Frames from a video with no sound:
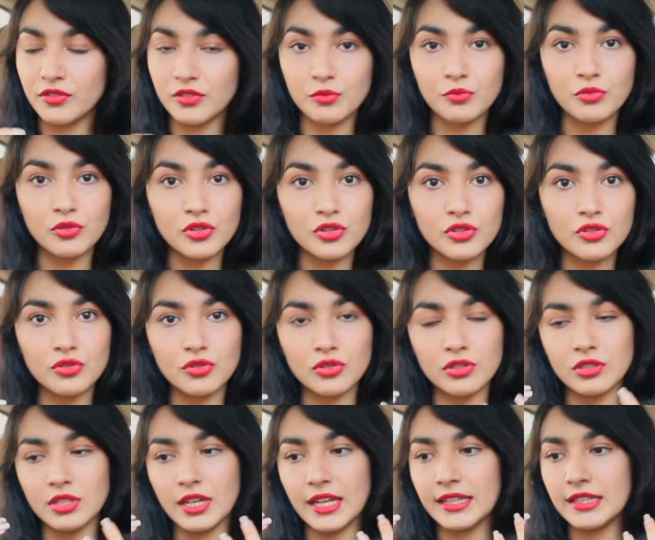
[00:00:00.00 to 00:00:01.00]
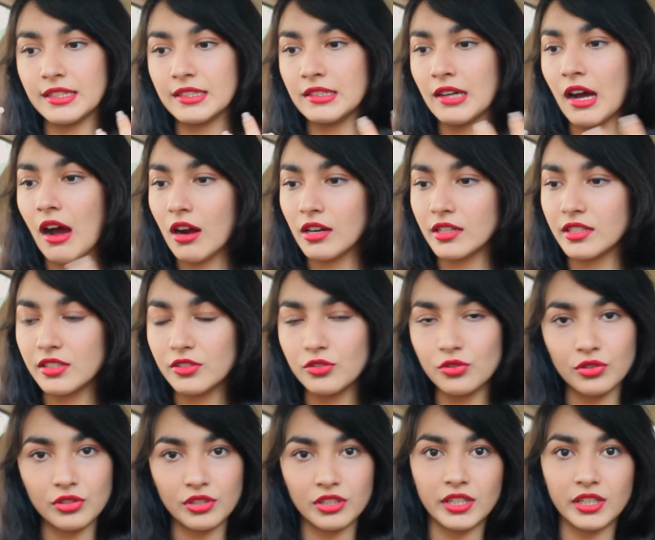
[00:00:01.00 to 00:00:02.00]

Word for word: if suppose you're like an artist or a